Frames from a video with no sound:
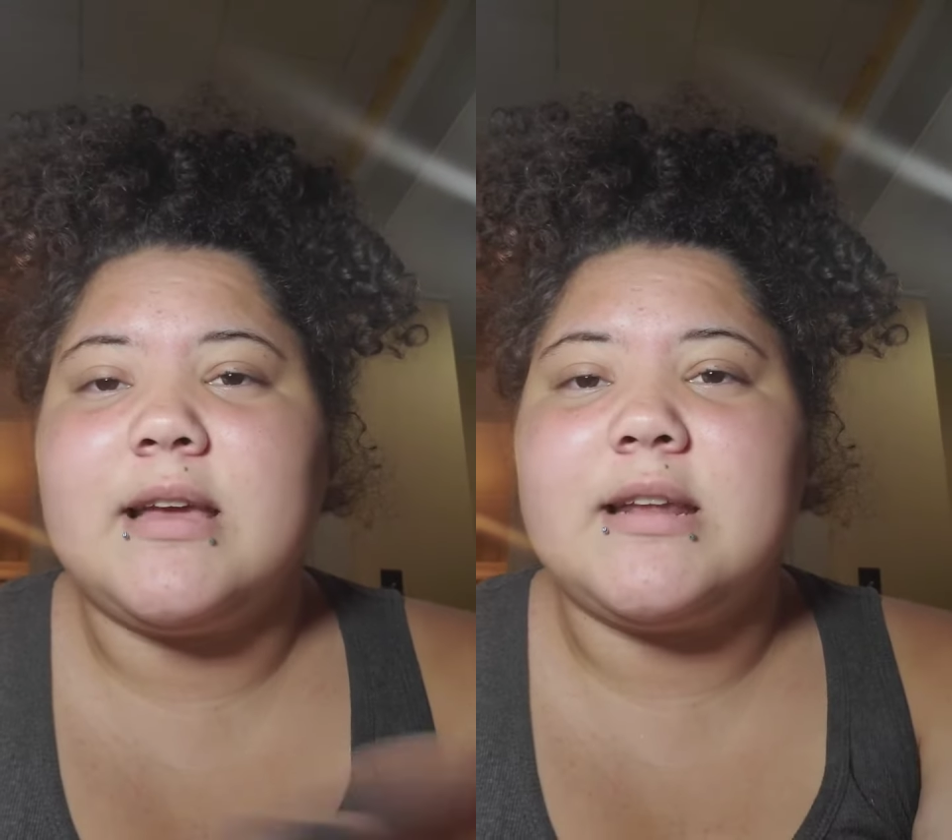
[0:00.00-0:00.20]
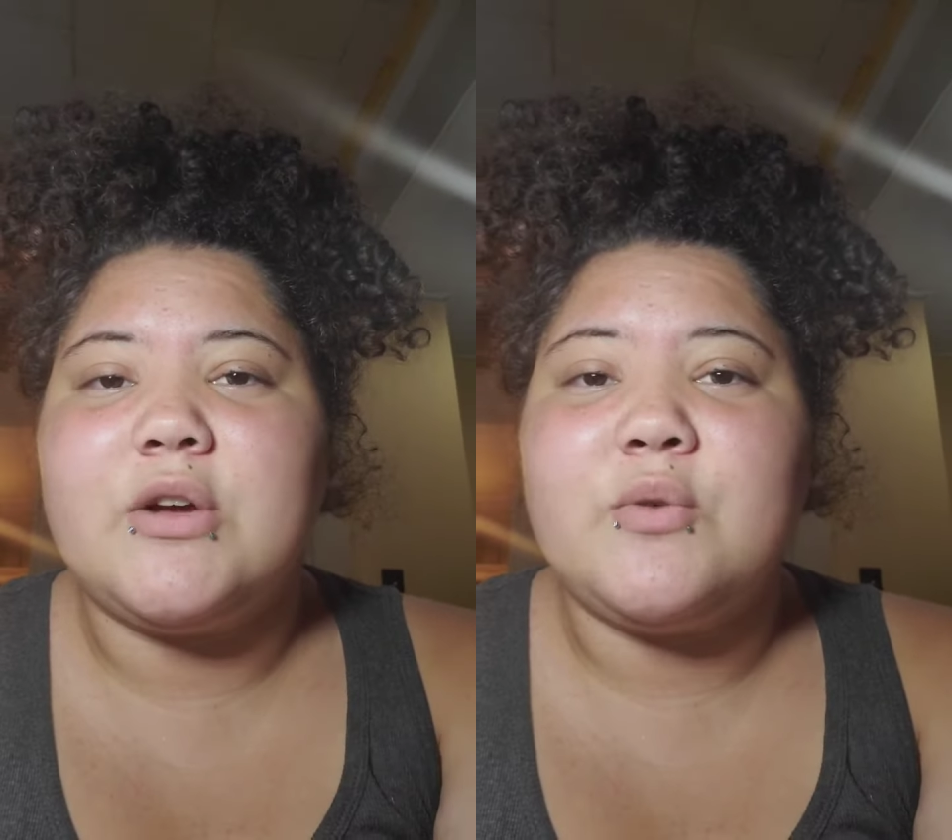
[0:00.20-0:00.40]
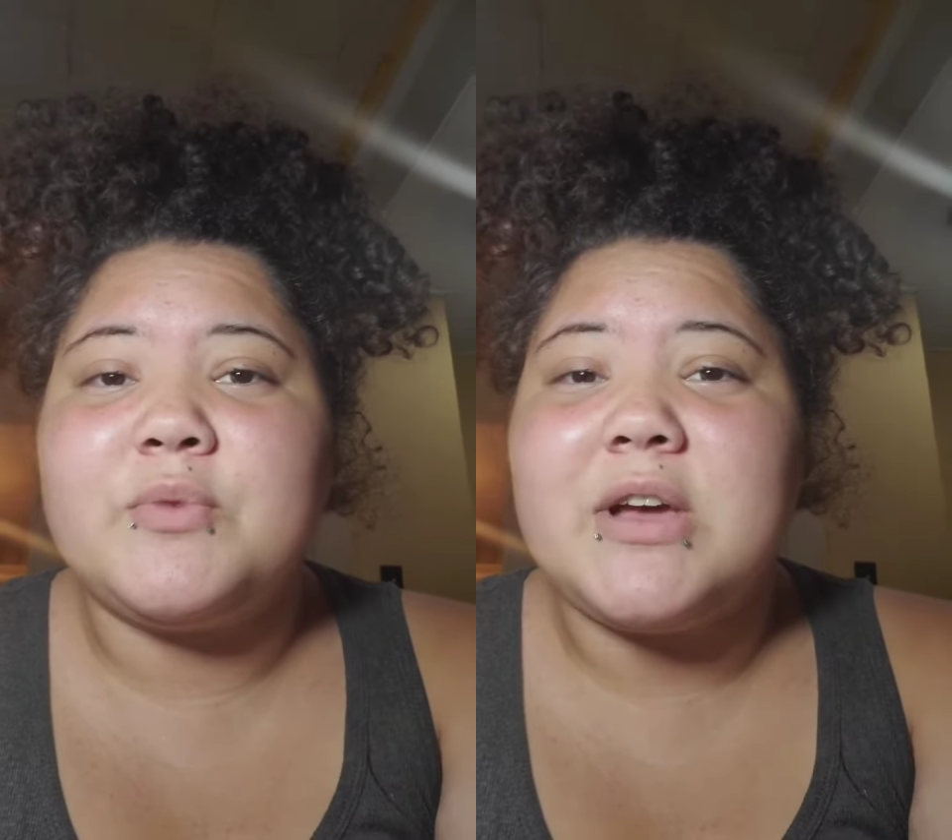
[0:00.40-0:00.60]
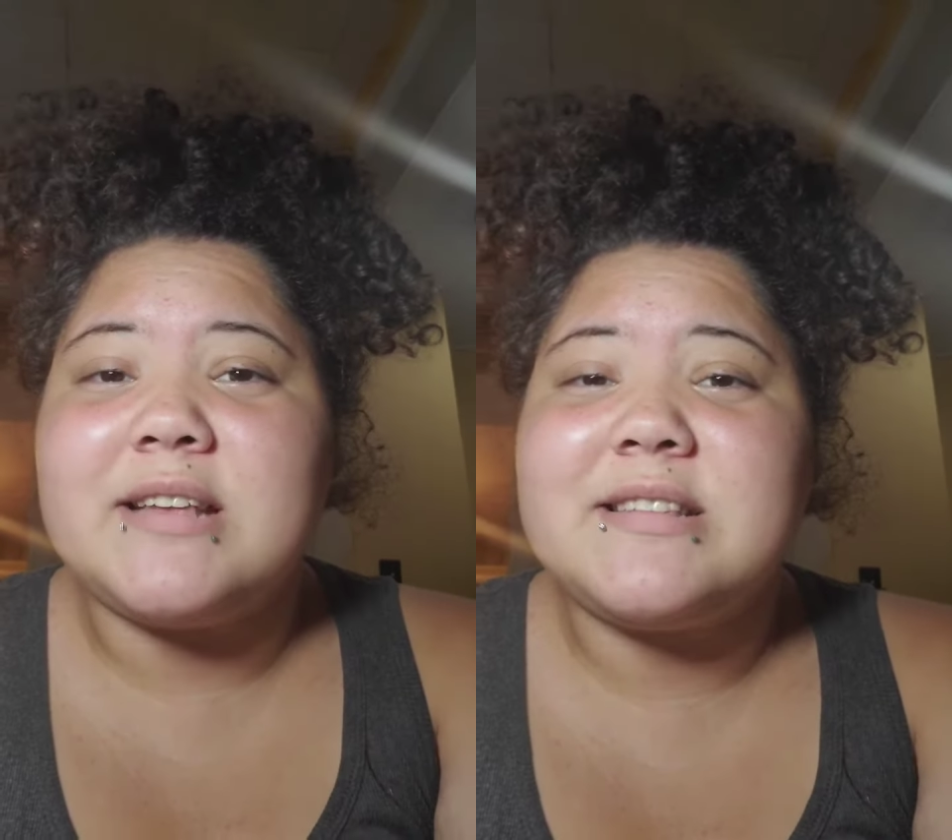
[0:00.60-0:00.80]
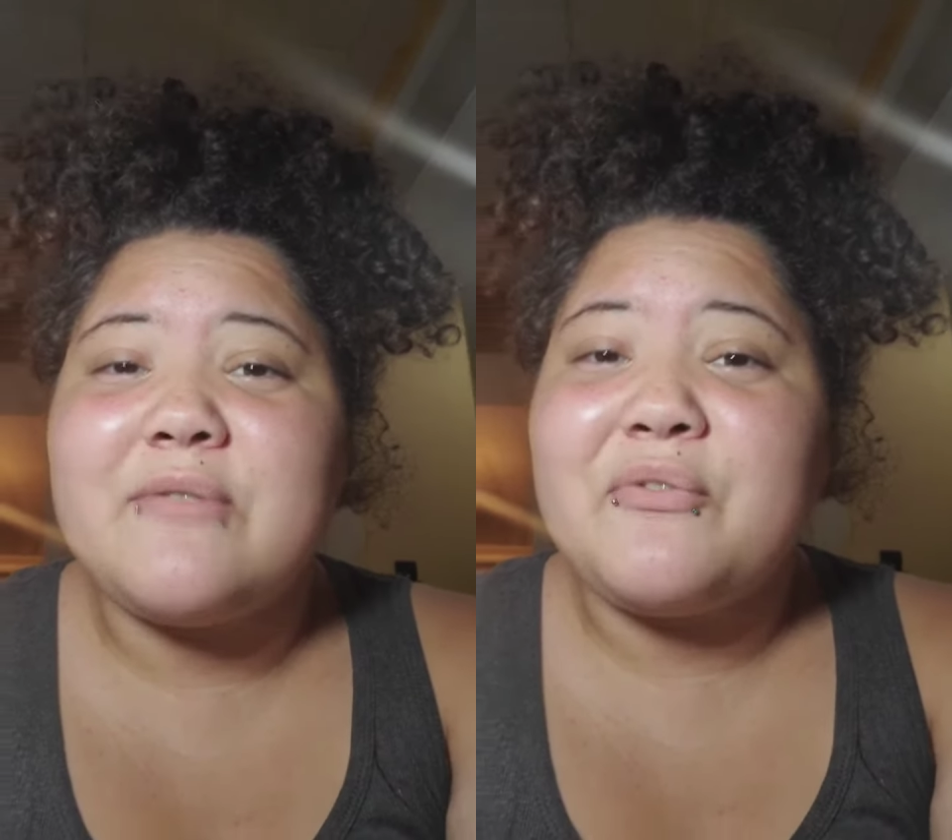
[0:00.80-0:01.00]
and I hope you
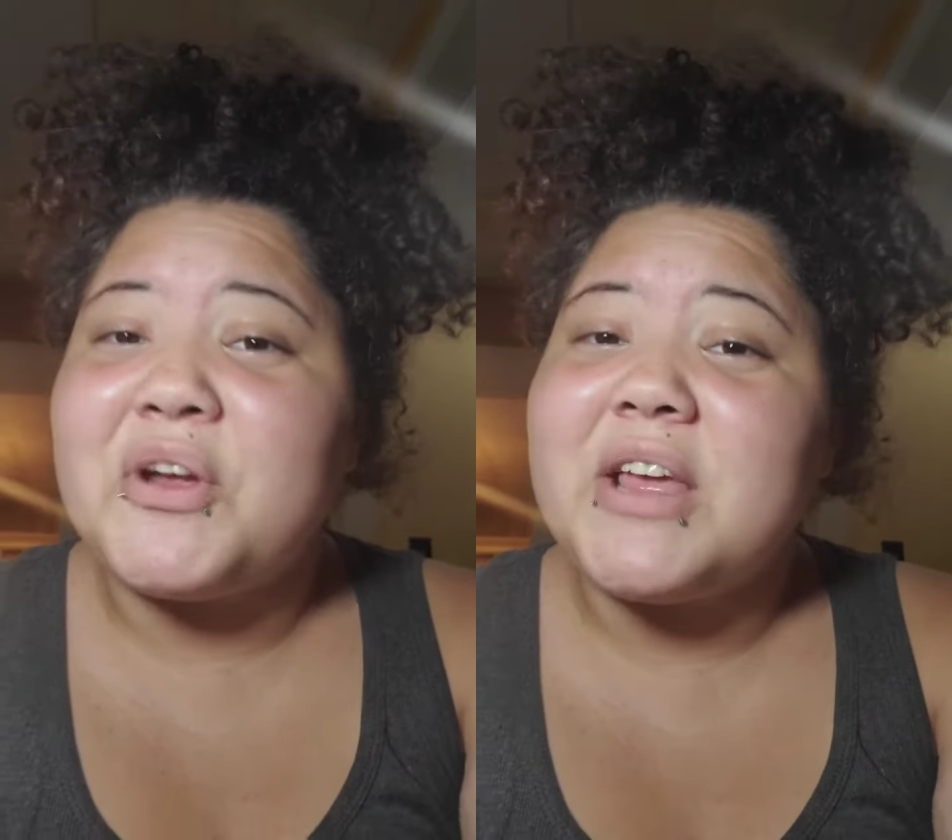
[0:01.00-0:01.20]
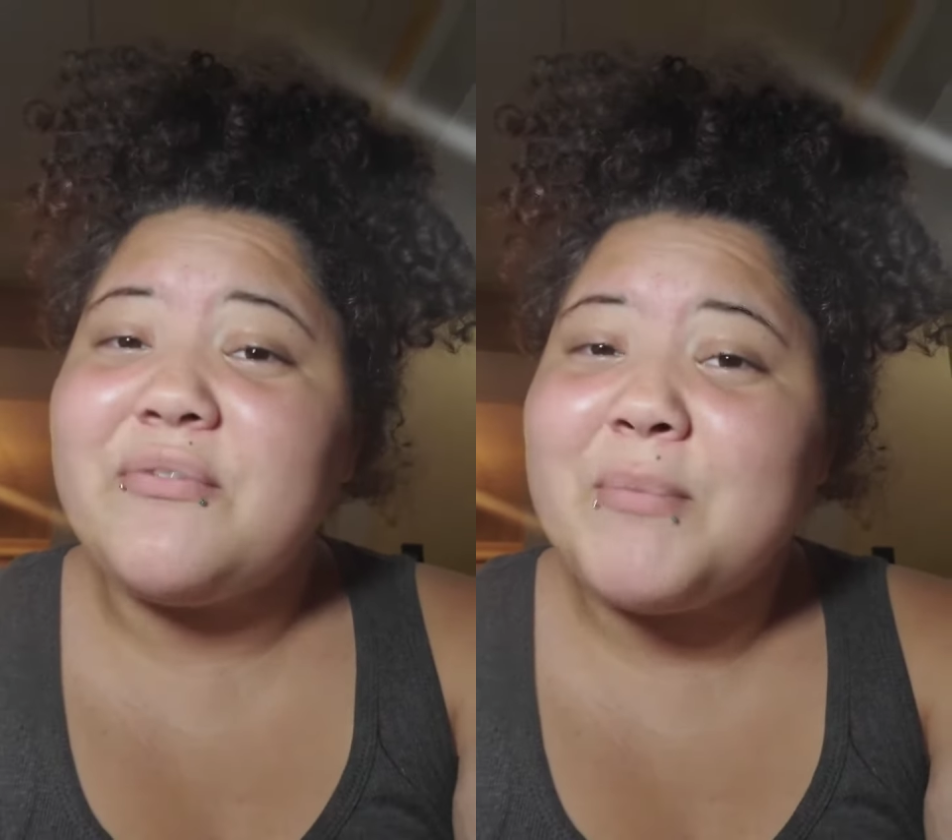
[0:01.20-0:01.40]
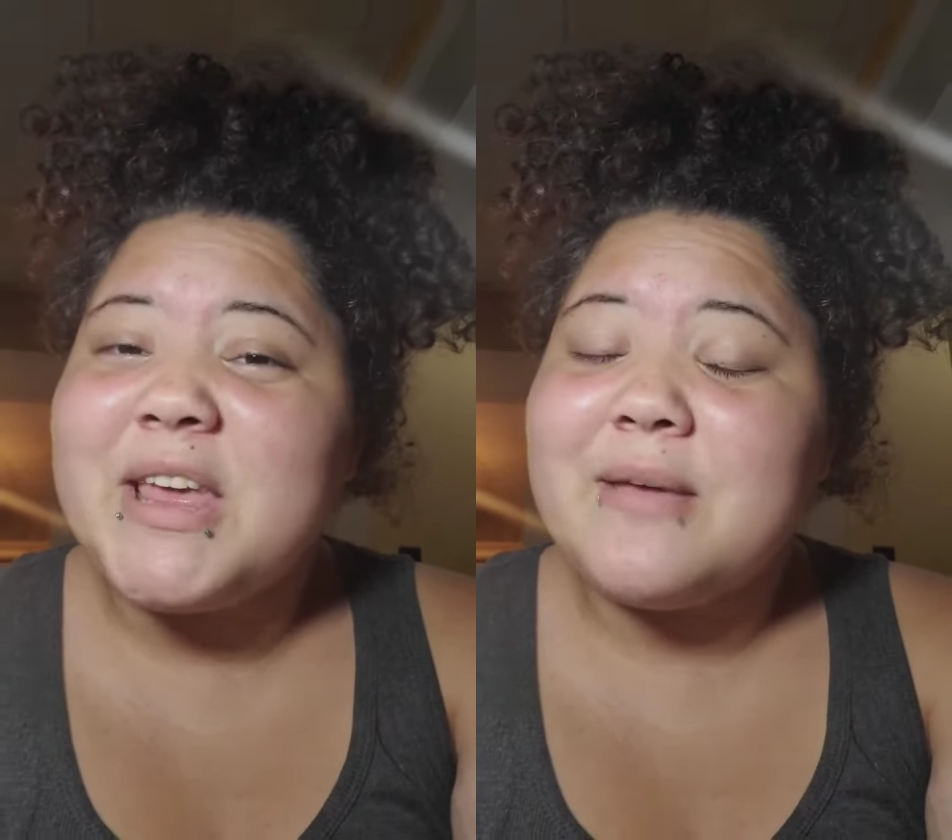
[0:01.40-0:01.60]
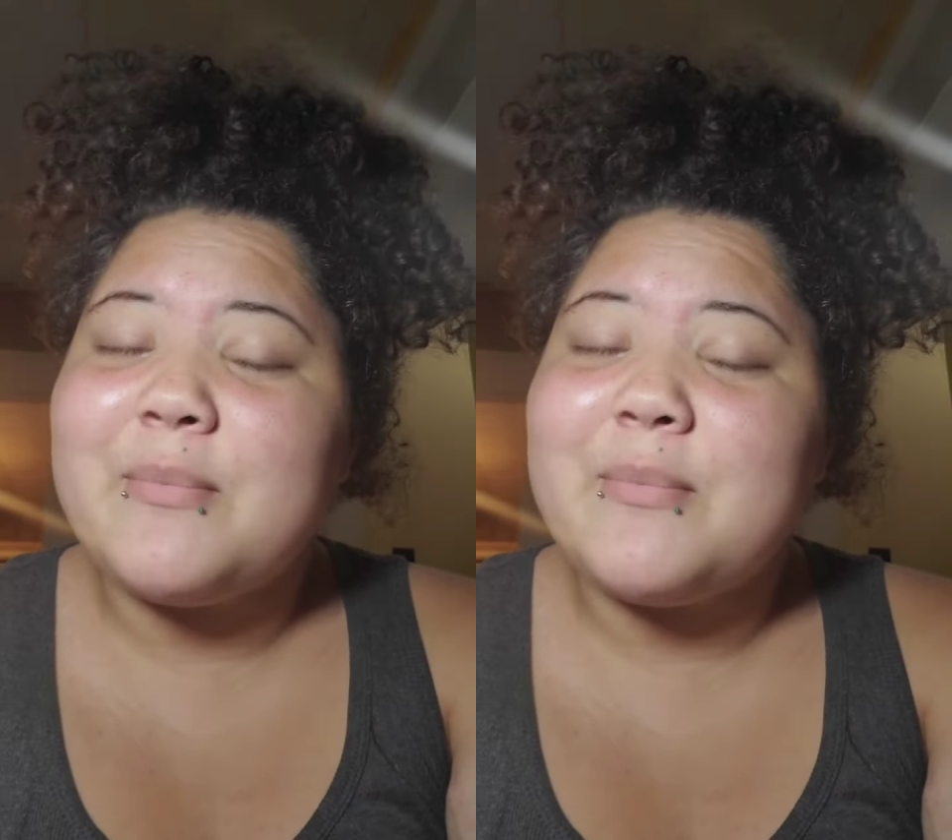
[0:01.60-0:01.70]
guys can forgive me,